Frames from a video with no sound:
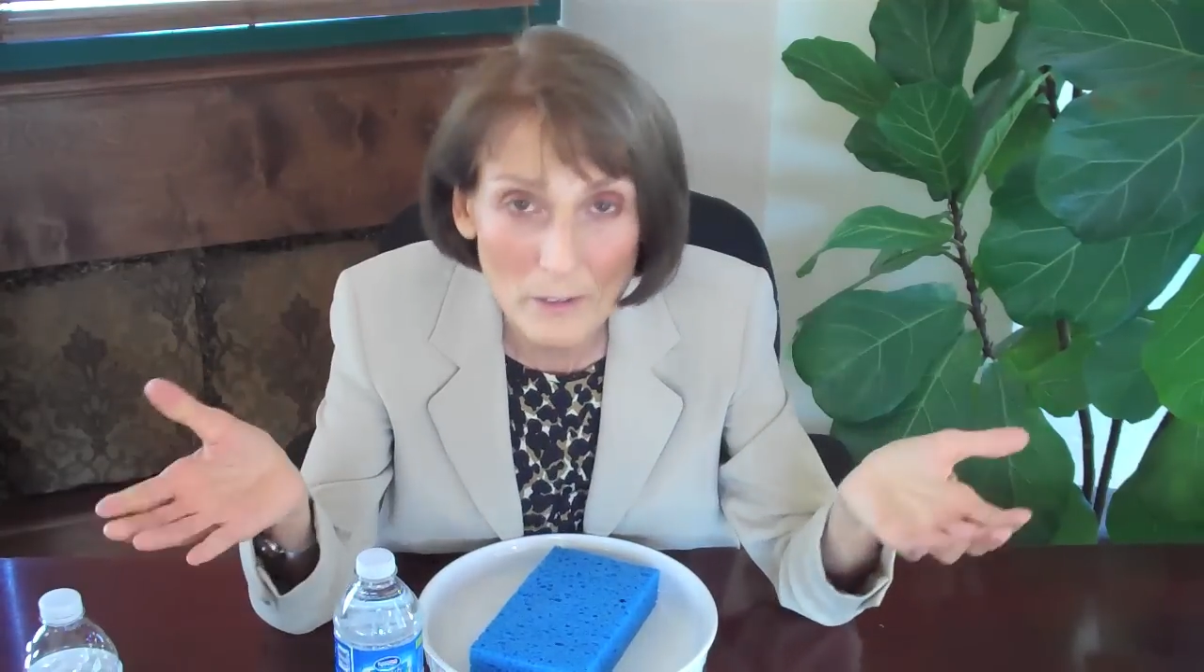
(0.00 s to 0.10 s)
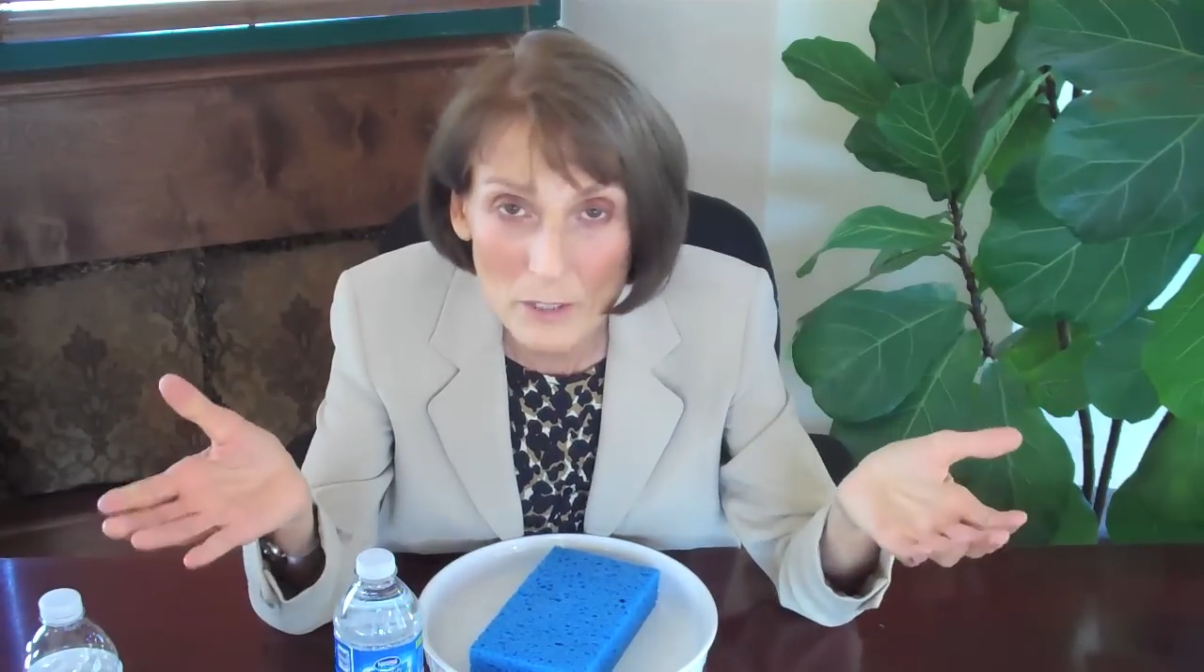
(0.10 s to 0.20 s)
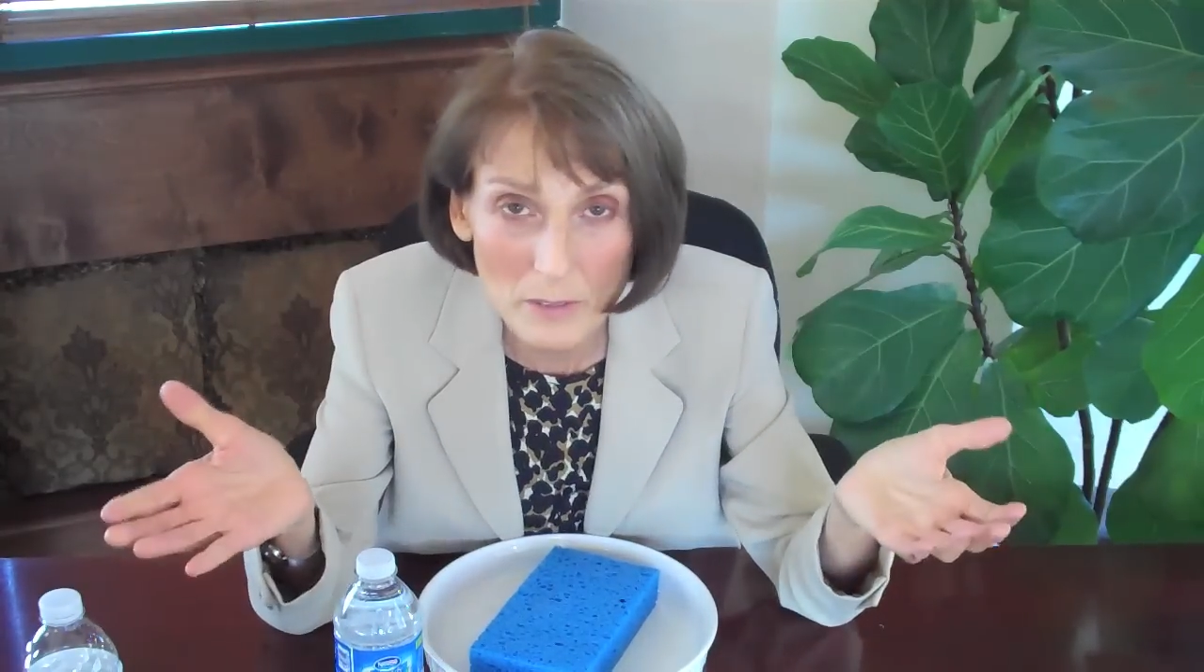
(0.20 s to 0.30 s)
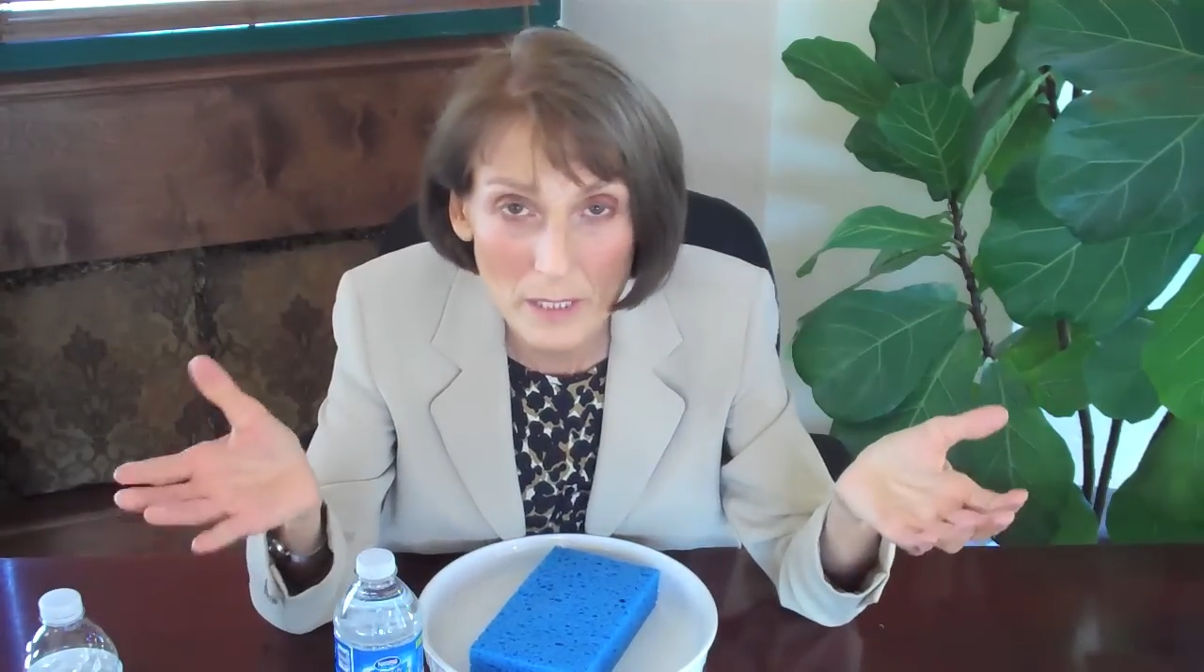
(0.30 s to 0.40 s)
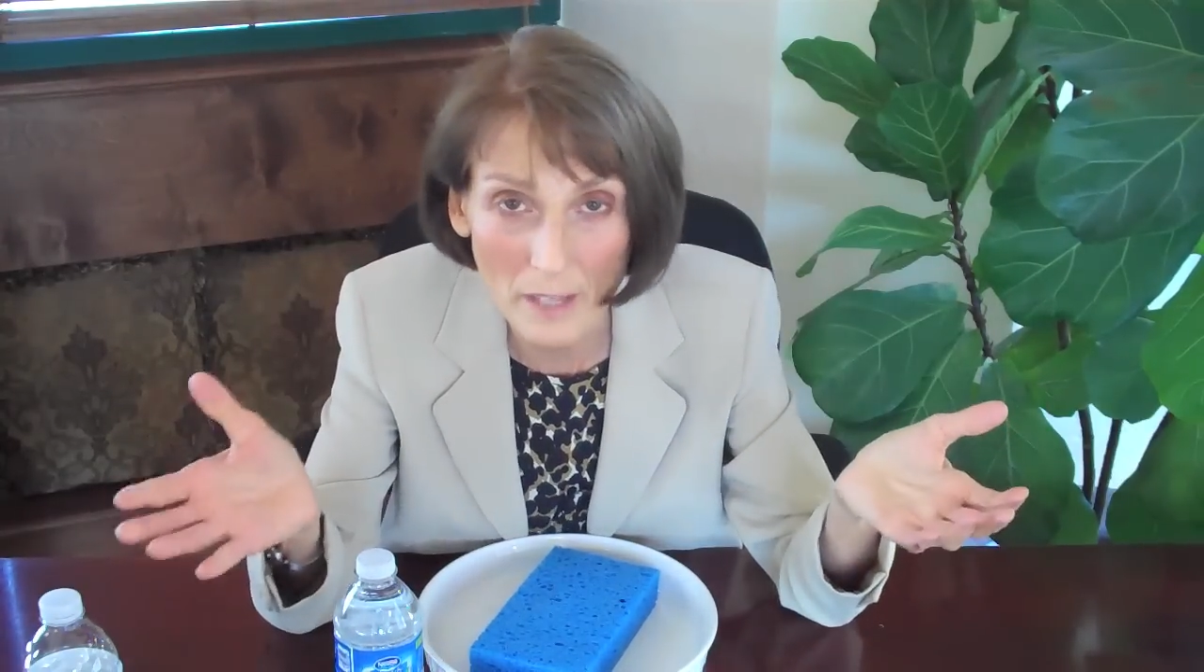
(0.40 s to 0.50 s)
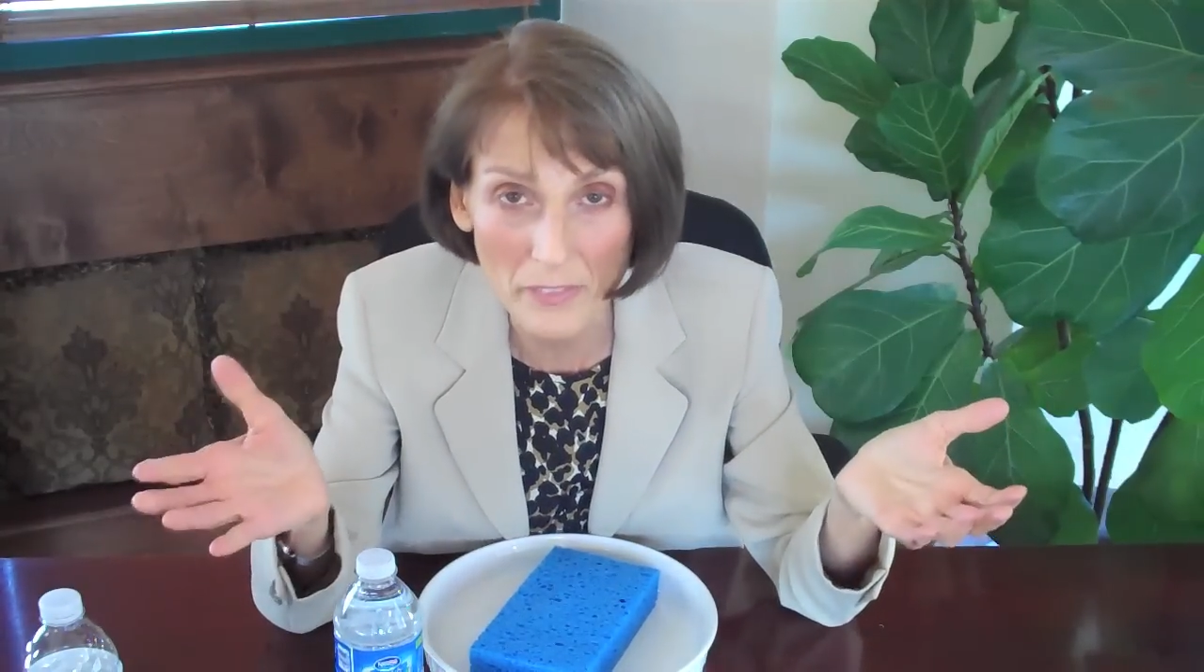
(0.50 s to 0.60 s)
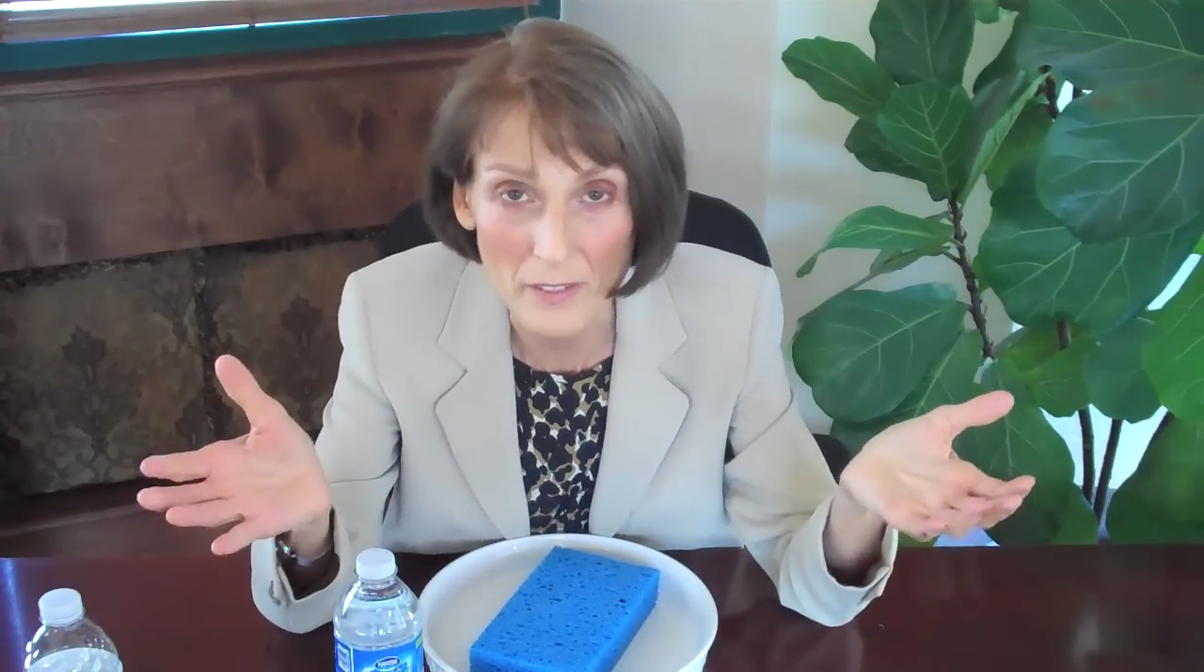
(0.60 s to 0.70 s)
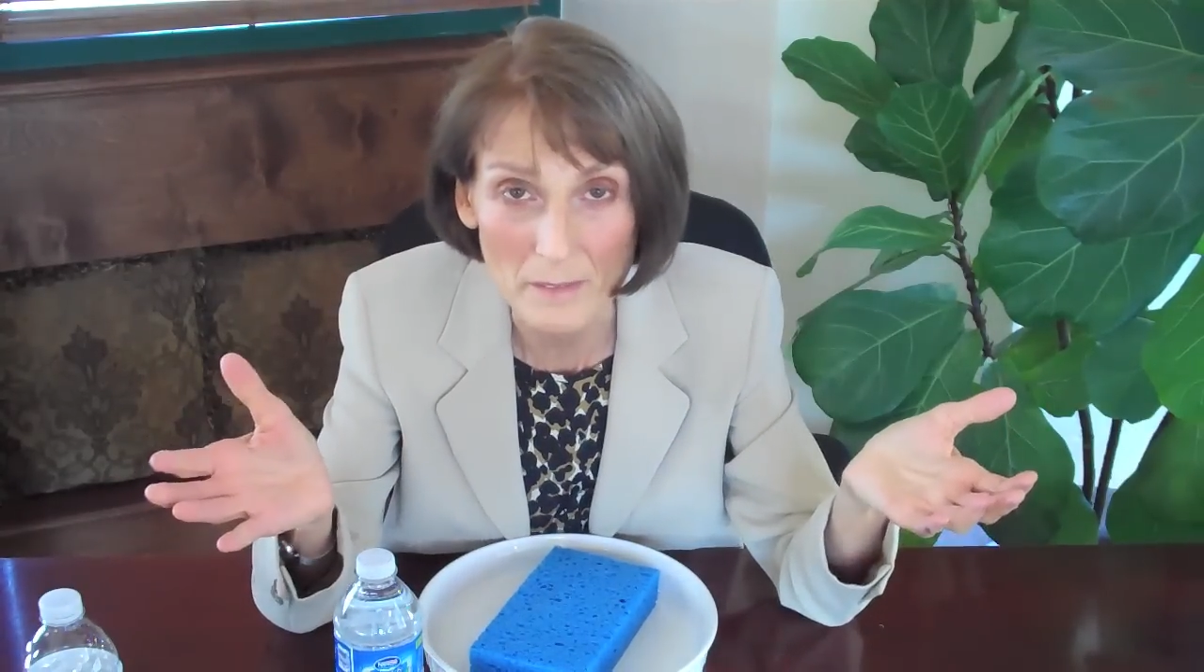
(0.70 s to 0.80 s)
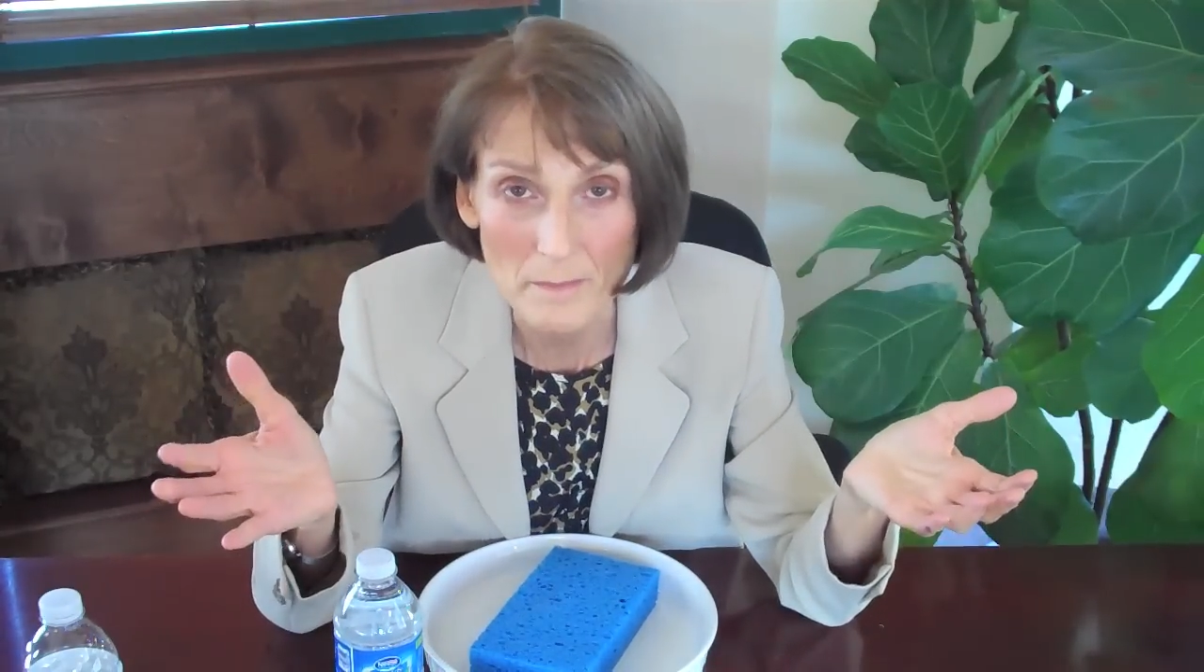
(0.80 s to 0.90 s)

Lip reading: doing nothing.